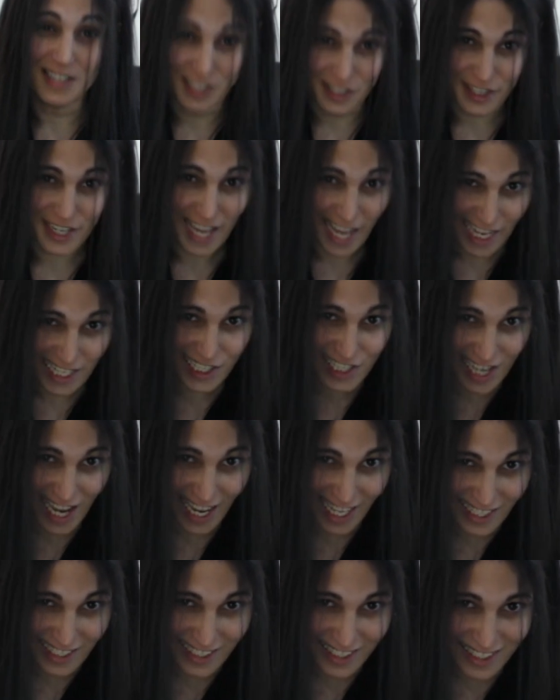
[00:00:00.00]
Did you catch
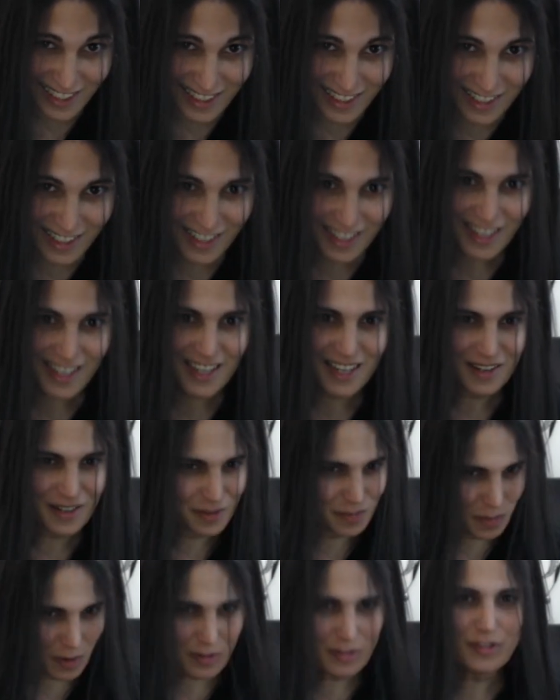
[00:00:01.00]
that?
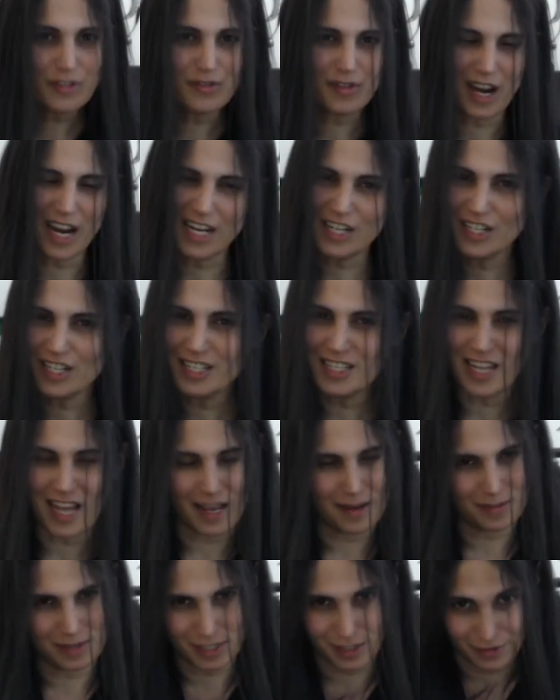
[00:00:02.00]
Motor's reaction
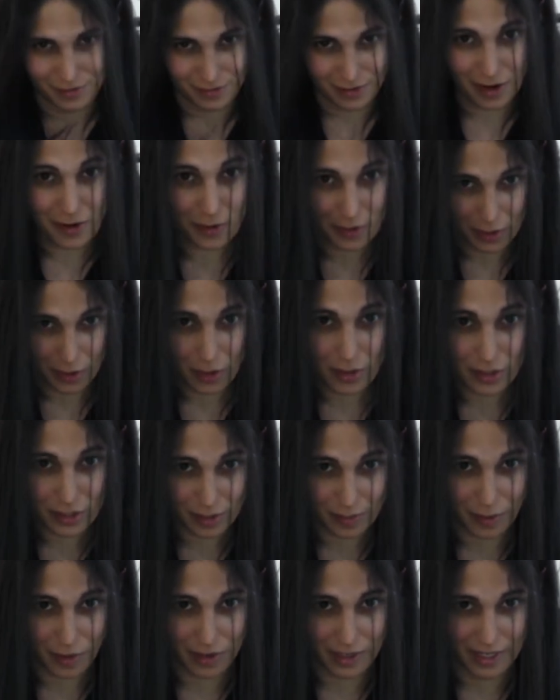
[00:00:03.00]
time is very
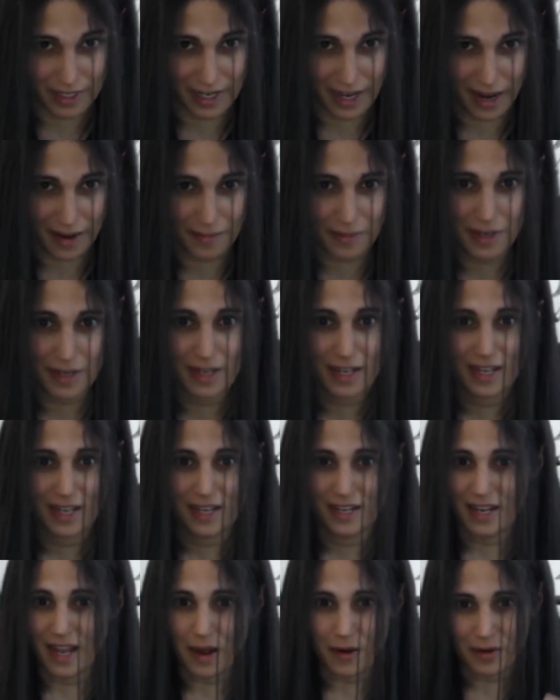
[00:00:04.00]
noticeable in them.
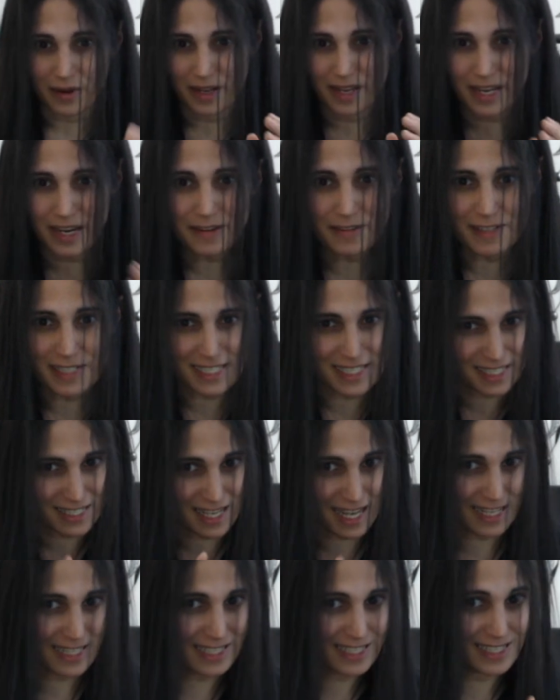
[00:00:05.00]
Now here it's
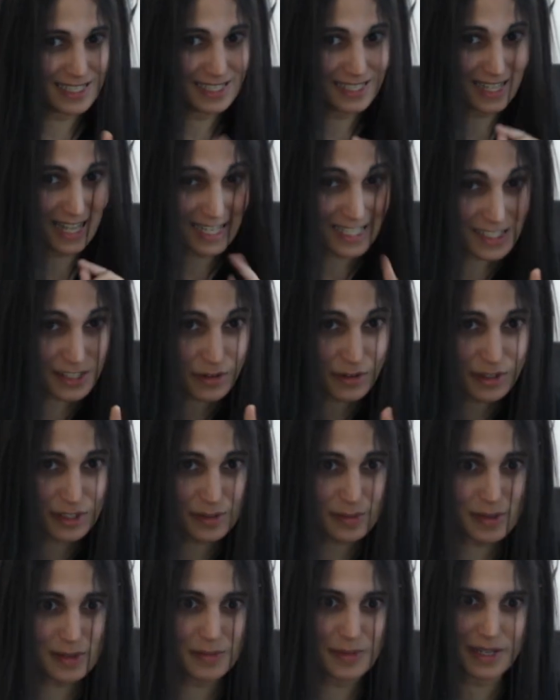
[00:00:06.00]
slightly less
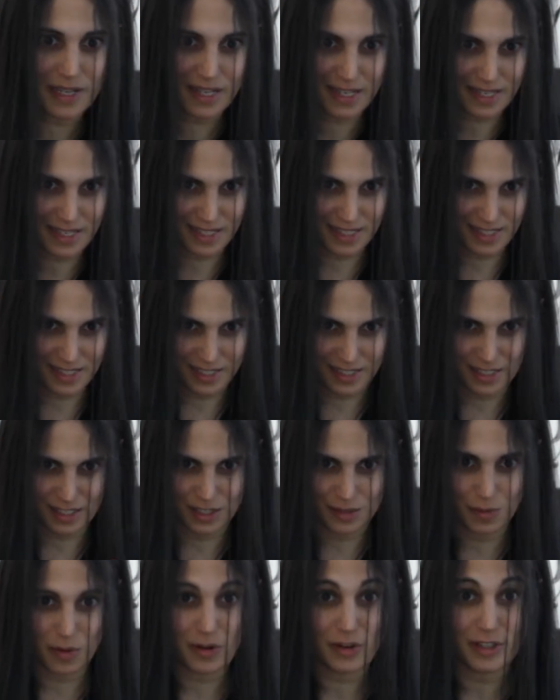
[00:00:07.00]
noticeable because it's a
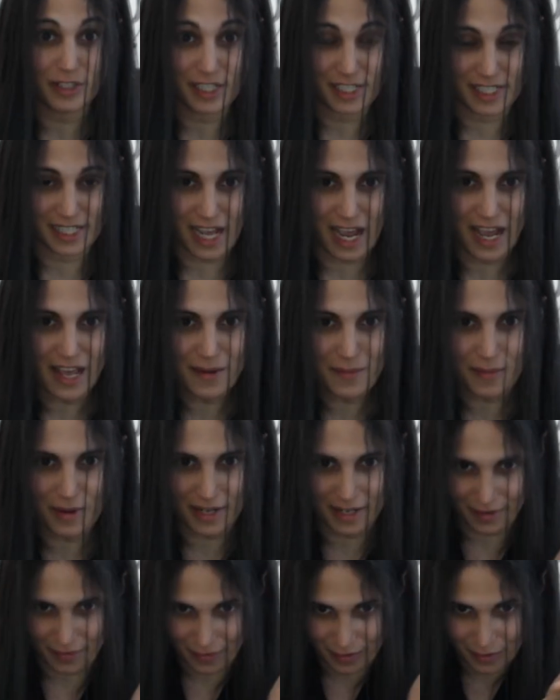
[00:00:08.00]
smaller design,
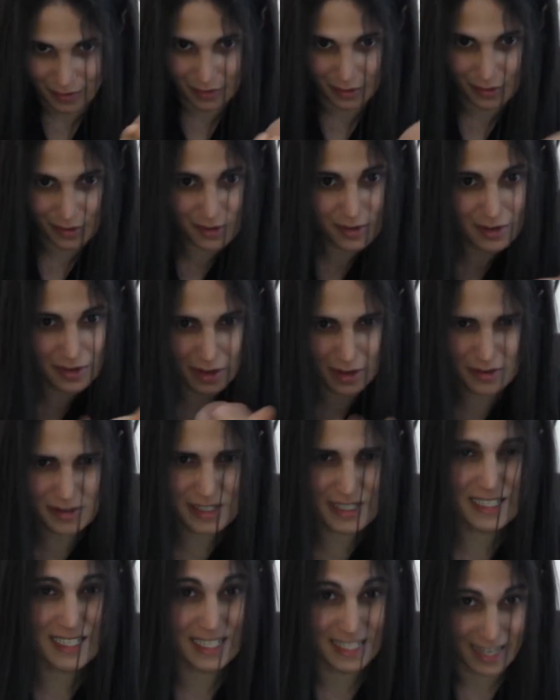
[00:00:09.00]
but if you look
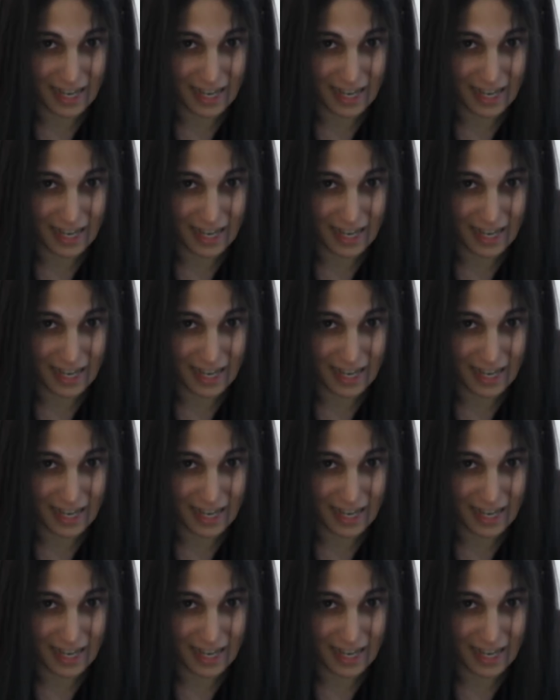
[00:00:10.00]
closely